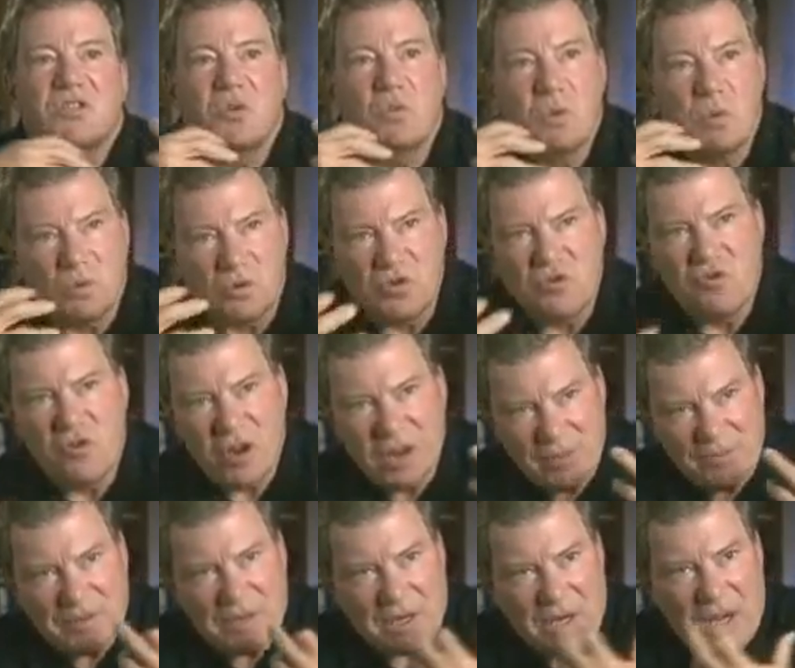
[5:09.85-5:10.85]
so we were
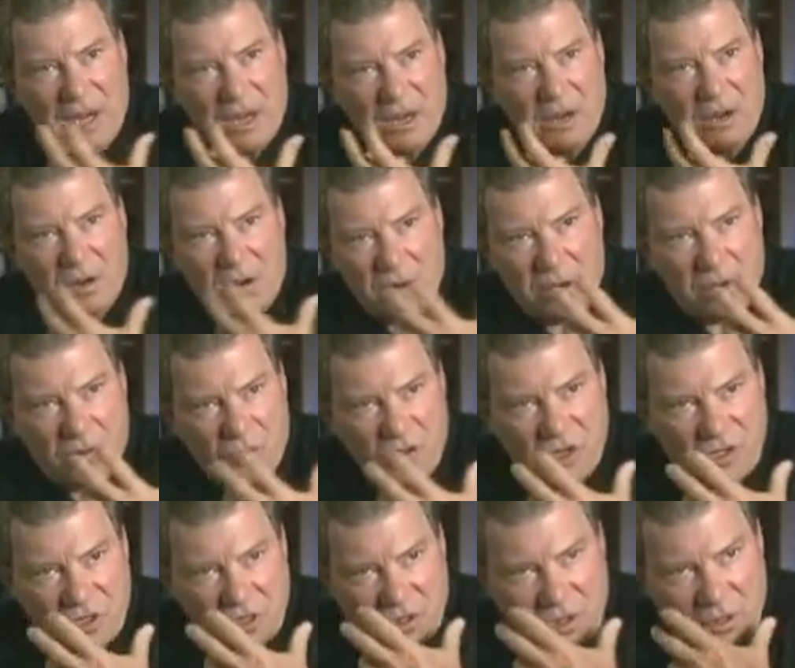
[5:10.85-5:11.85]
draped like
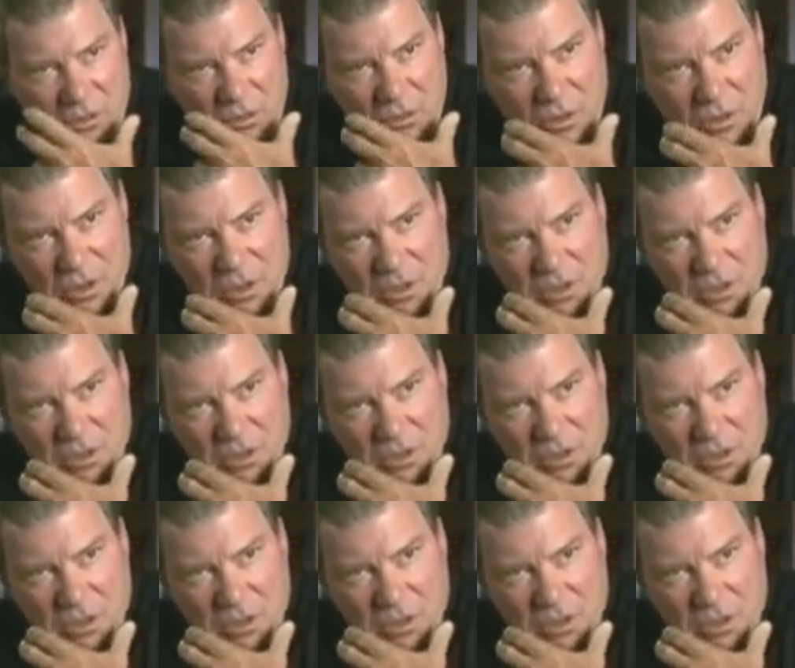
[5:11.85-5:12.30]
Grecian